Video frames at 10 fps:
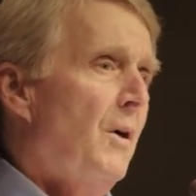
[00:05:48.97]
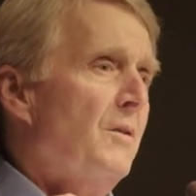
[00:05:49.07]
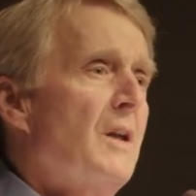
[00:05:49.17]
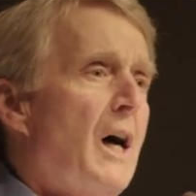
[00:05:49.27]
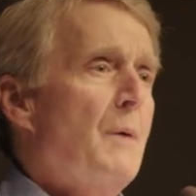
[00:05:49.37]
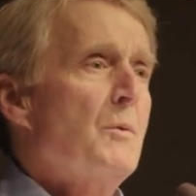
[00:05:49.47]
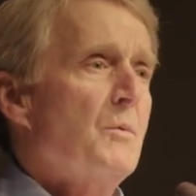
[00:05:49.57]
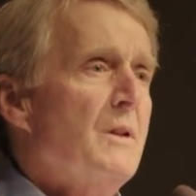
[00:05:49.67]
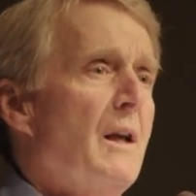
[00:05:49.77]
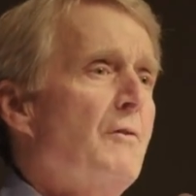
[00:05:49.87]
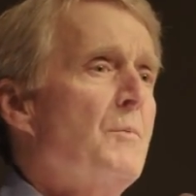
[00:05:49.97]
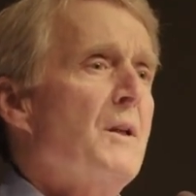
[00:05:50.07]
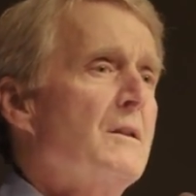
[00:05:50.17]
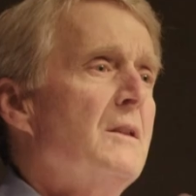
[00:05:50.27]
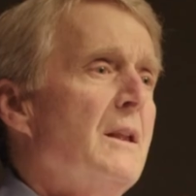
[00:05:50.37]
Boston Harbor would never have
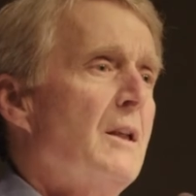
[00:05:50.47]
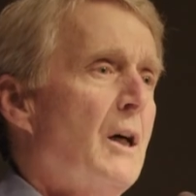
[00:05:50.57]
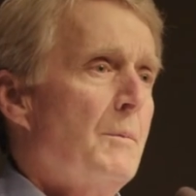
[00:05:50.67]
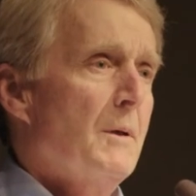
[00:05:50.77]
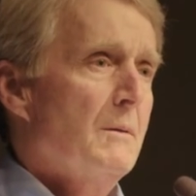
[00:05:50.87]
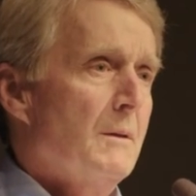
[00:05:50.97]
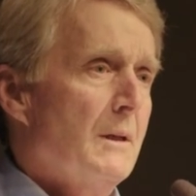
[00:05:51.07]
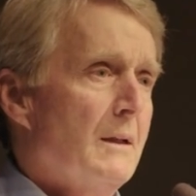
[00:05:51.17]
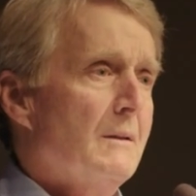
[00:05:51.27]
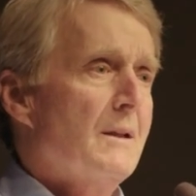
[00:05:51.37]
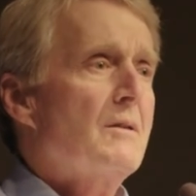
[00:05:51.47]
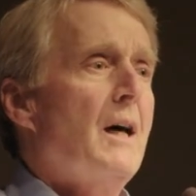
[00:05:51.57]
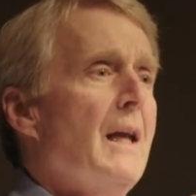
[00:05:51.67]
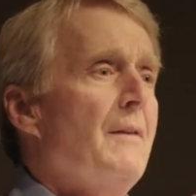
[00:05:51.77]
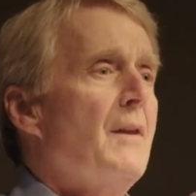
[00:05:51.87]
been cleaned up unless
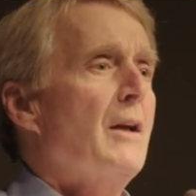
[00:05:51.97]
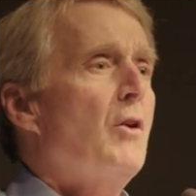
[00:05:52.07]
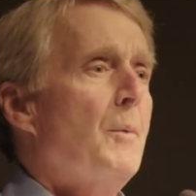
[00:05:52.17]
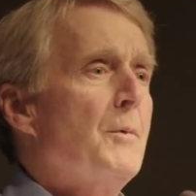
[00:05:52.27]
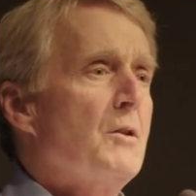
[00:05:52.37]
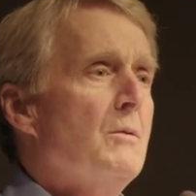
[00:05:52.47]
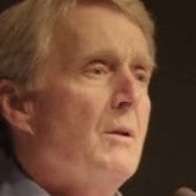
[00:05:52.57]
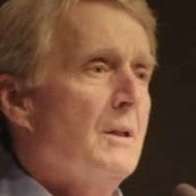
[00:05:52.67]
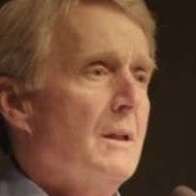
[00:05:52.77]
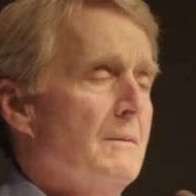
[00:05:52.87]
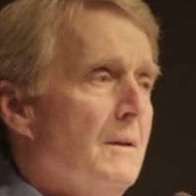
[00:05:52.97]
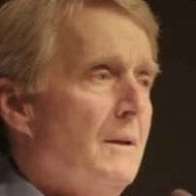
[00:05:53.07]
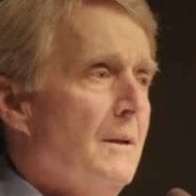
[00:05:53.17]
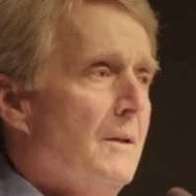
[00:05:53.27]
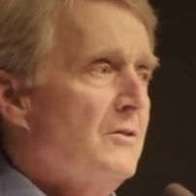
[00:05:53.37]
I had that opportunity.
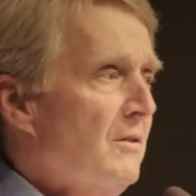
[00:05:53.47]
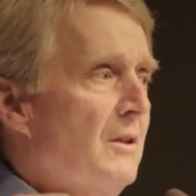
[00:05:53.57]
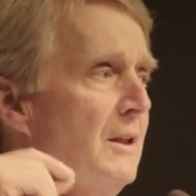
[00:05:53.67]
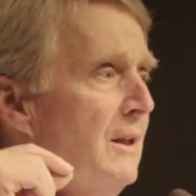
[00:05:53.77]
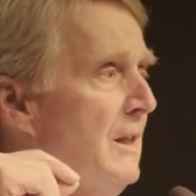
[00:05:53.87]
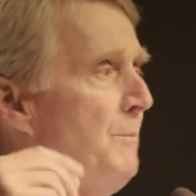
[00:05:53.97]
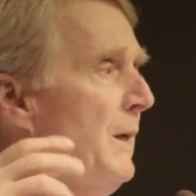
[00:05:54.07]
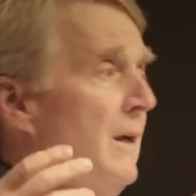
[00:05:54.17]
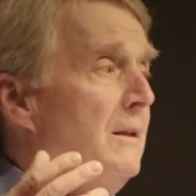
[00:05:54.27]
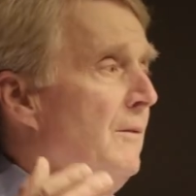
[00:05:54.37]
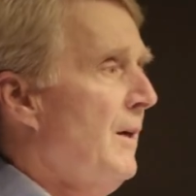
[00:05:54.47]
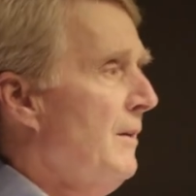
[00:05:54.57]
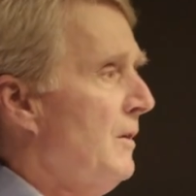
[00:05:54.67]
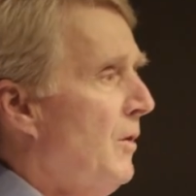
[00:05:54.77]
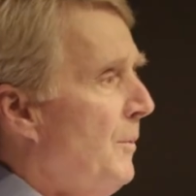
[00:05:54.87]
Just like EPA, I never
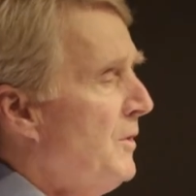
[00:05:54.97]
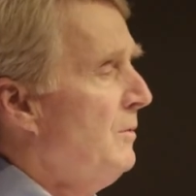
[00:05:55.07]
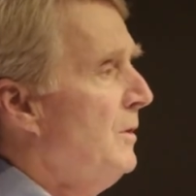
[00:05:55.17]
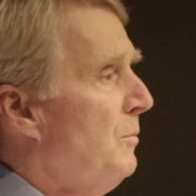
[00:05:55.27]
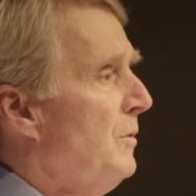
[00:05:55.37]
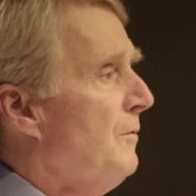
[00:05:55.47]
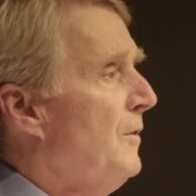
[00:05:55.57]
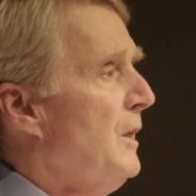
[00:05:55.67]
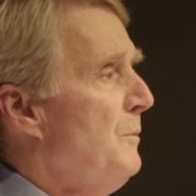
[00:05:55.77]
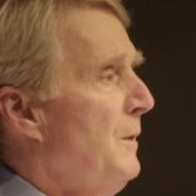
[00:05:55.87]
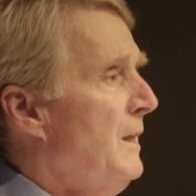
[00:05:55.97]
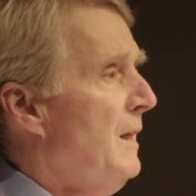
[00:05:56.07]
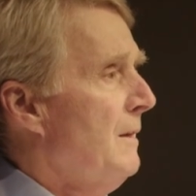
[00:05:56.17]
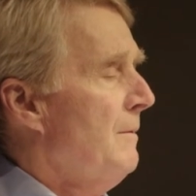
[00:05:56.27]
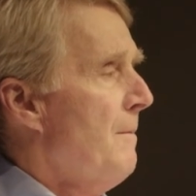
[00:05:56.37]
had an opportunity to work for
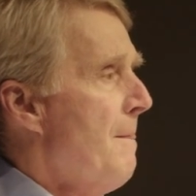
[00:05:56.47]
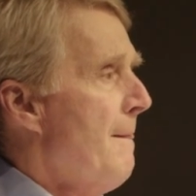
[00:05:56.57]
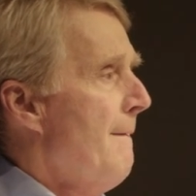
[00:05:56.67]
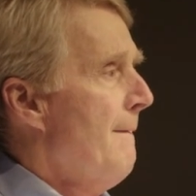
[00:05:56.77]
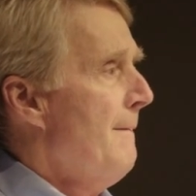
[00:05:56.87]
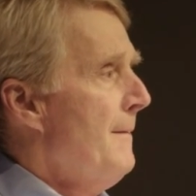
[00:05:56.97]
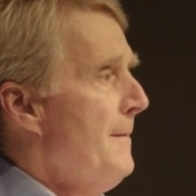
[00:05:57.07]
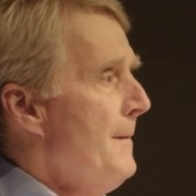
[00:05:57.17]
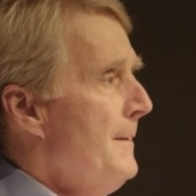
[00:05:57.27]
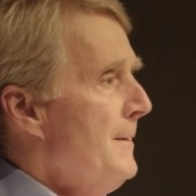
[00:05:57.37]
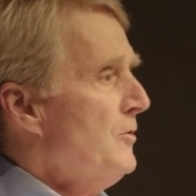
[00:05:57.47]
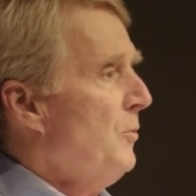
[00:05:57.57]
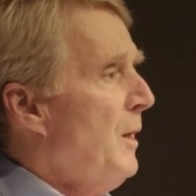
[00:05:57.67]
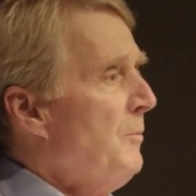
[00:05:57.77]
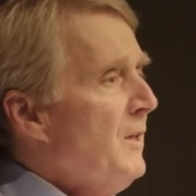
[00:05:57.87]
EPA.
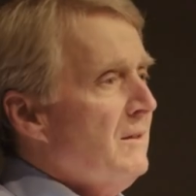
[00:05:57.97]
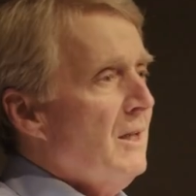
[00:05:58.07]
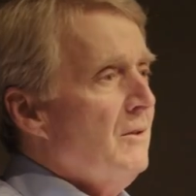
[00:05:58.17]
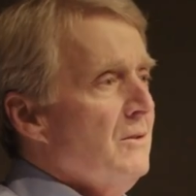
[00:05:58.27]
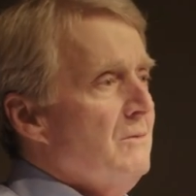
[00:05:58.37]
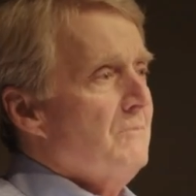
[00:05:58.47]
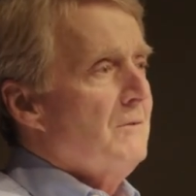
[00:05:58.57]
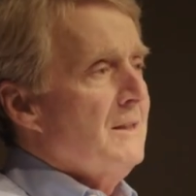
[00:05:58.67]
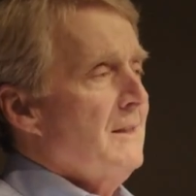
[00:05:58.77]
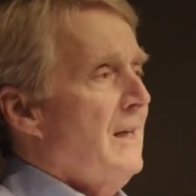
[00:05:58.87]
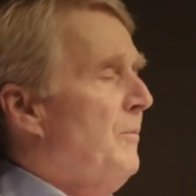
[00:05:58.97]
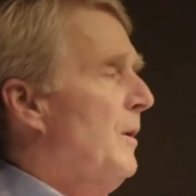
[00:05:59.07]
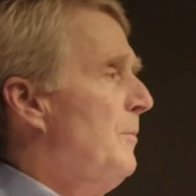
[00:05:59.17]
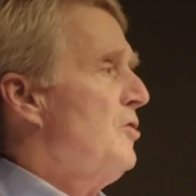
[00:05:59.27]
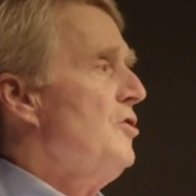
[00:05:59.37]
So what I'm going to tell you right now,
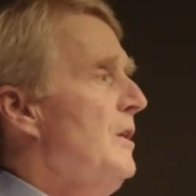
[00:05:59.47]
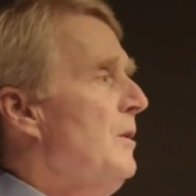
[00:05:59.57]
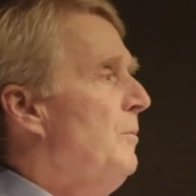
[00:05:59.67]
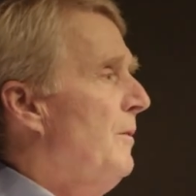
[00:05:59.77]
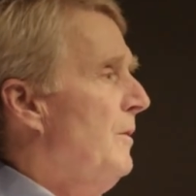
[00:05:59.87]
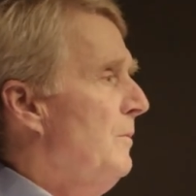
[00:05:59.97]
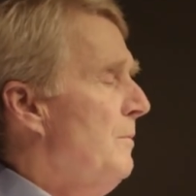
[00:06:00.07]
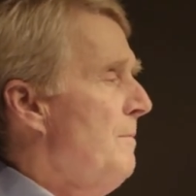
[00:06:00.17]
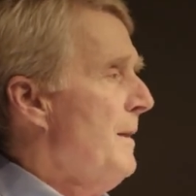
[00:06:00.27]
what I'm going to share with you,